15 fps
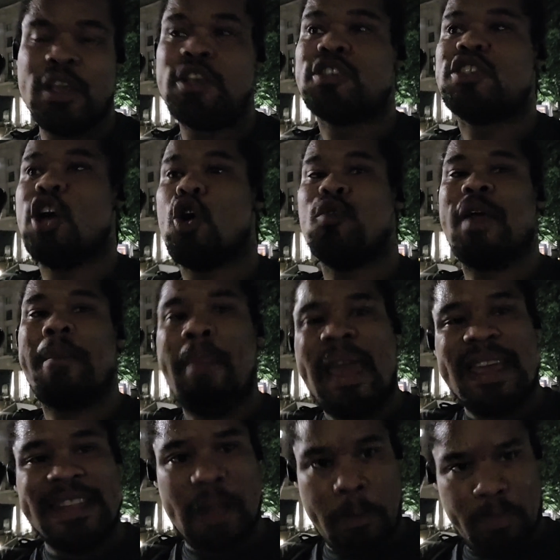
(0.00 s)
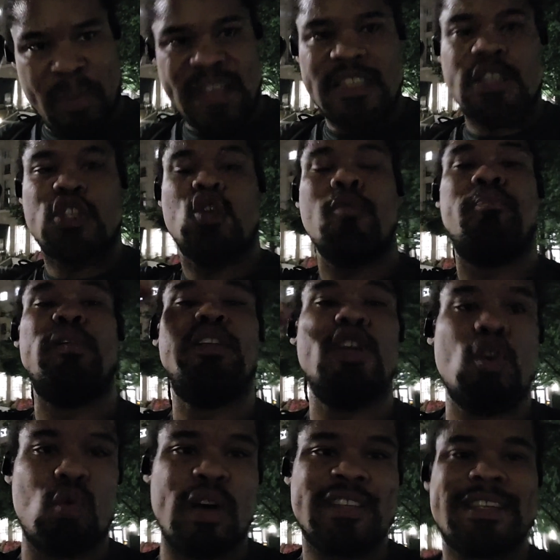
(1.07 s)
So they make it their business to
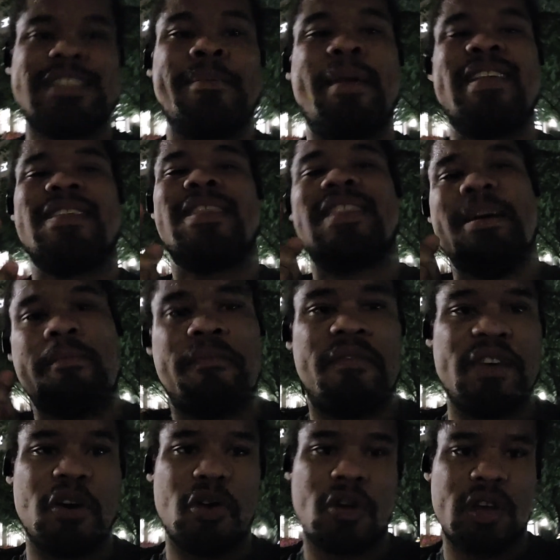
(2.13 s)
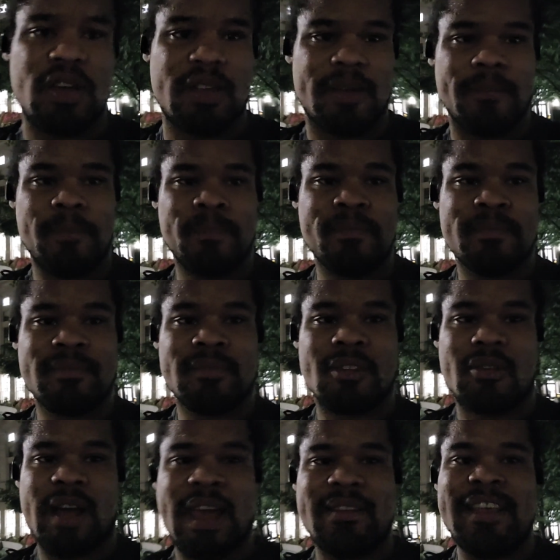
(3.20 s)
belittle us because it makes them feel good
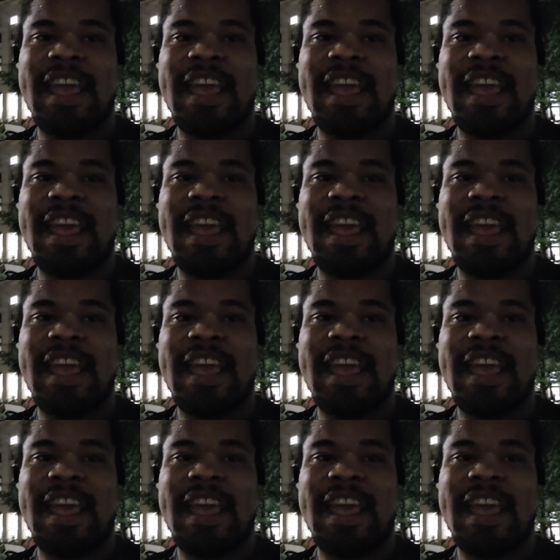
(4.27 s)
right?